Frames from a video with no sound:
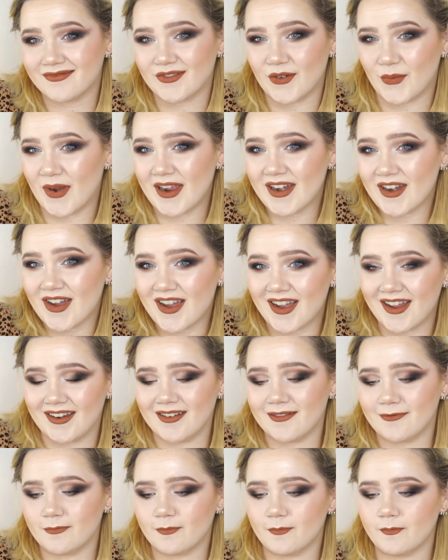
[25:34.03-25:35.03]
Why not?
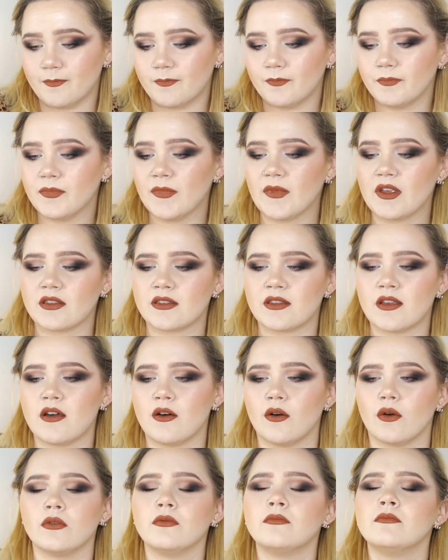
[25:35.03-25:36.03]

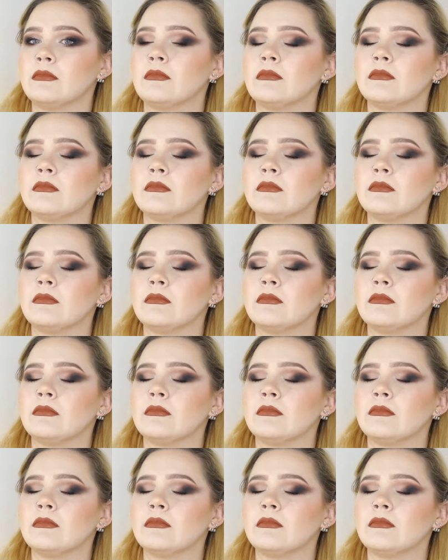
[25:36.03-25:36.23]
So,